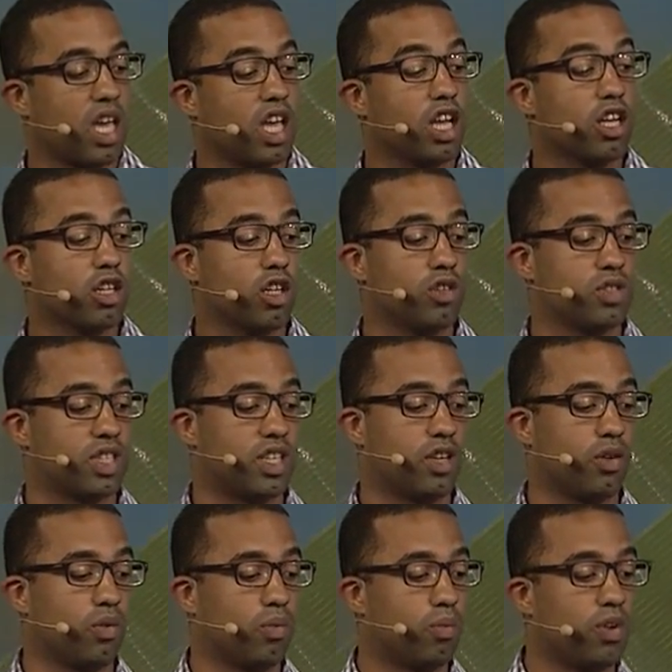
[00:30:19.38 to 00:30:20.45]
In
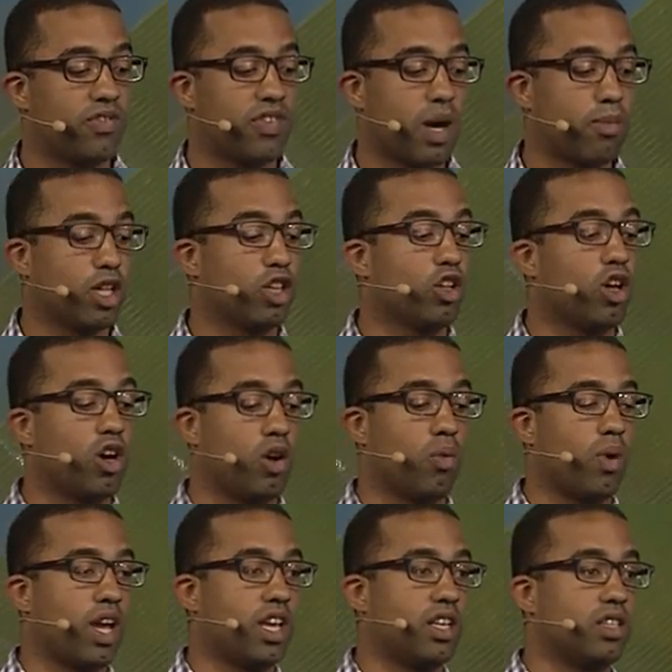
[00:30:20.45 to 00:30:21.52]
closing, we've come a long
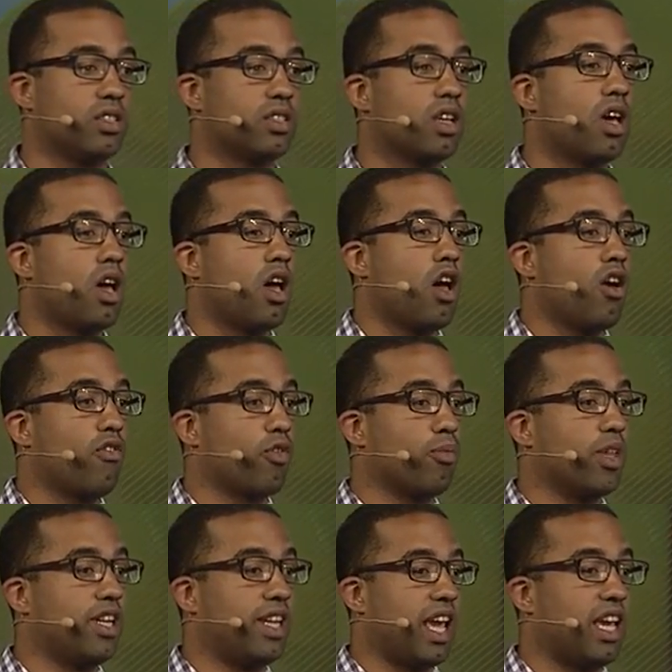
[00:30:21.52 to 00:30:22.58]
ways from
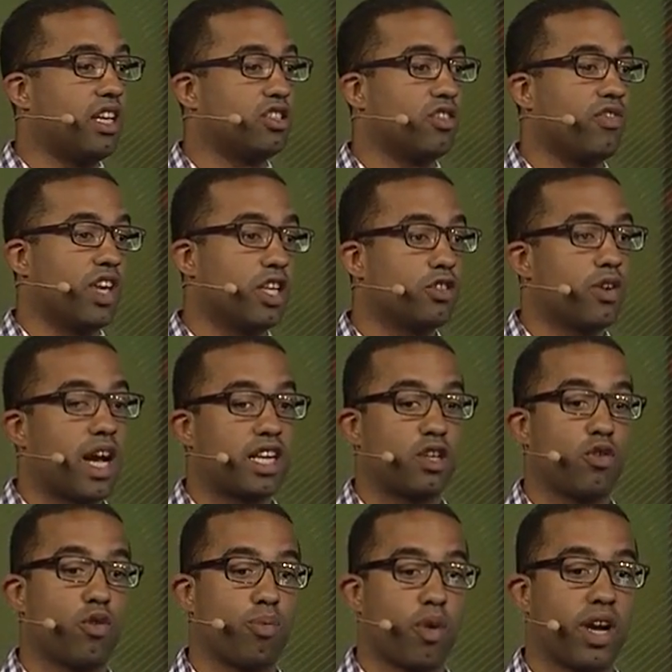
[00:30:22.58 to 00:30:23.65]
the days of
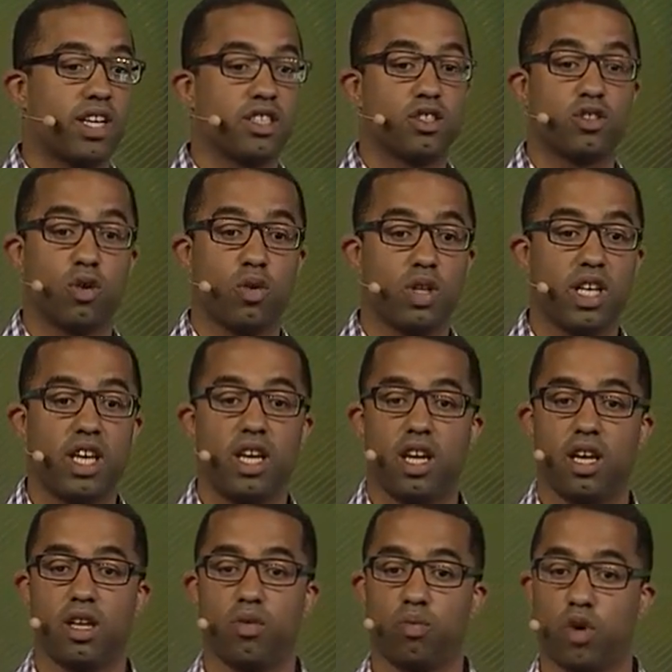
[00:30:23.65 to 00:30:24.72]
interacting with brands solely
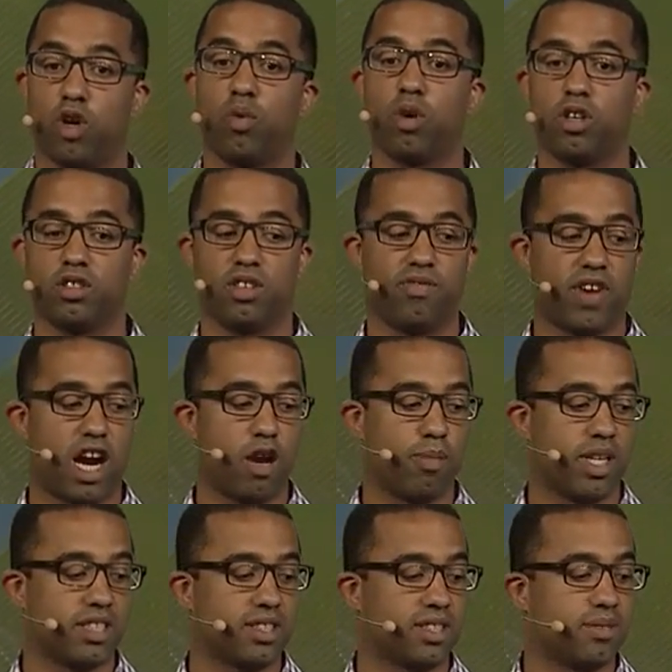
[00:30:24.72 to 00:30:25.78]
in real-world
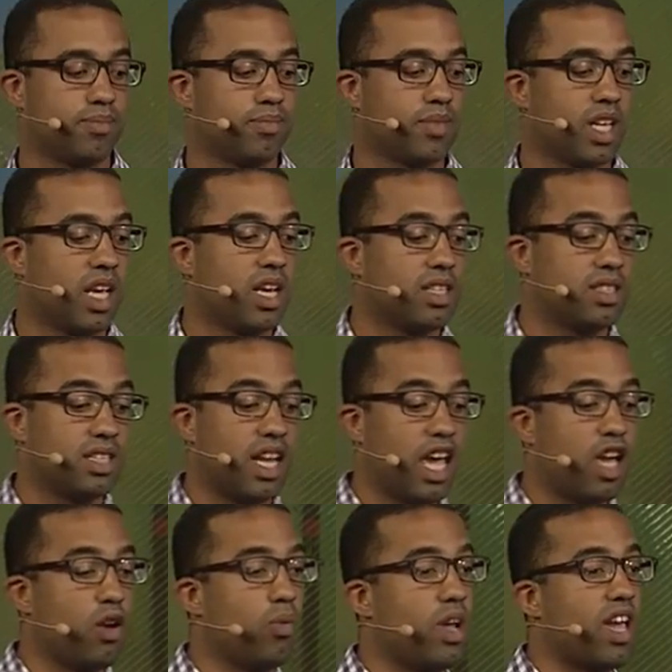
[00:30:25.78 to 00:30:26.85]
environments.
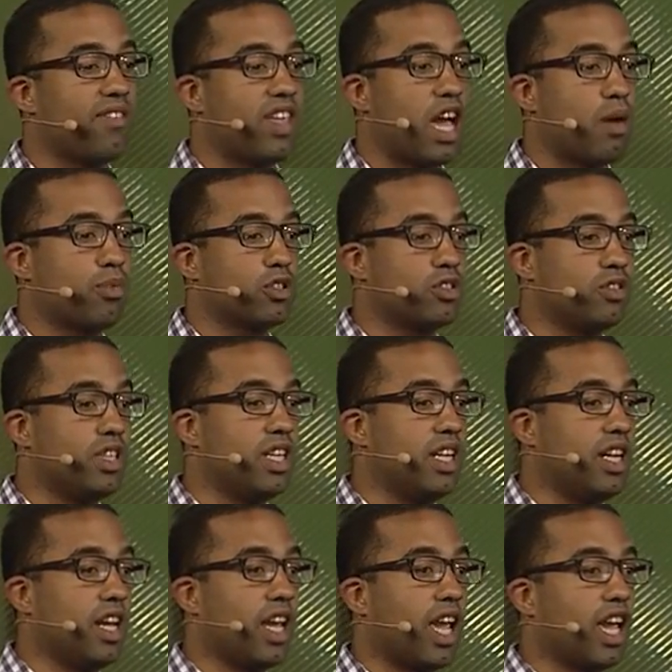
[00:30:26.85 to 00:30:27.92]
Today, we have the
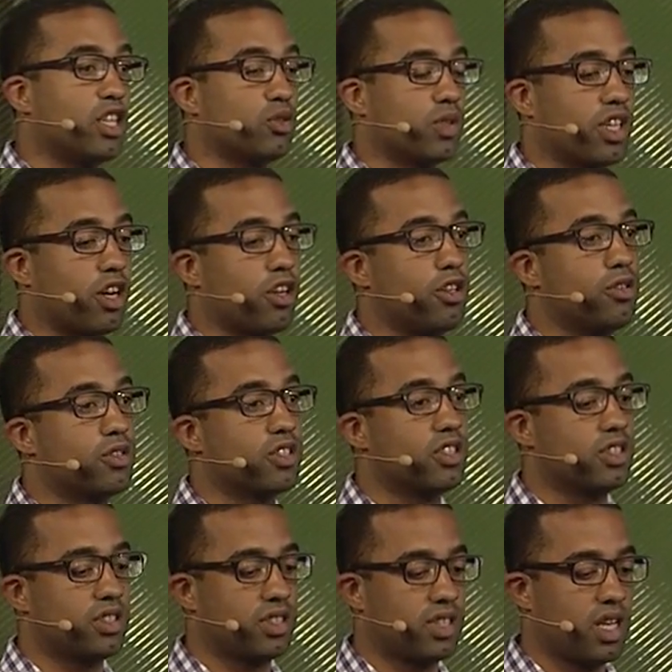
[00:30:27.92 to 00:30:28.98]
opportunity to engage with our
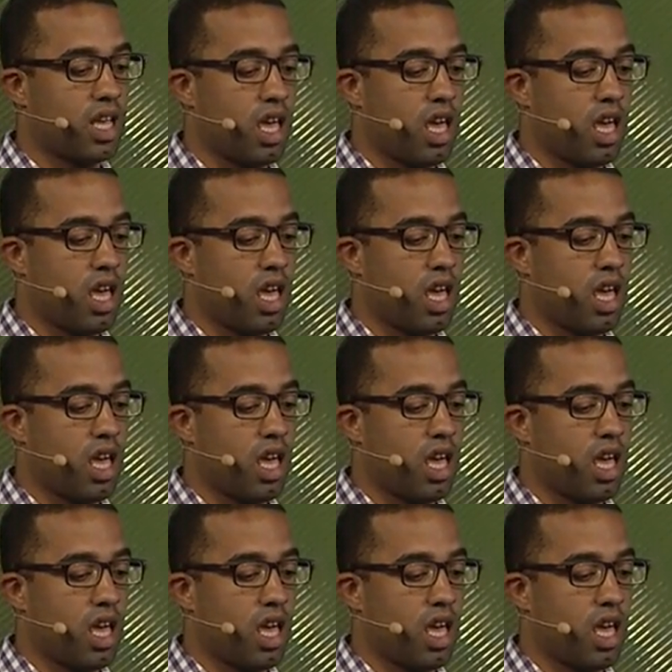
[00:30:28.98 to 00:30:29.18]
users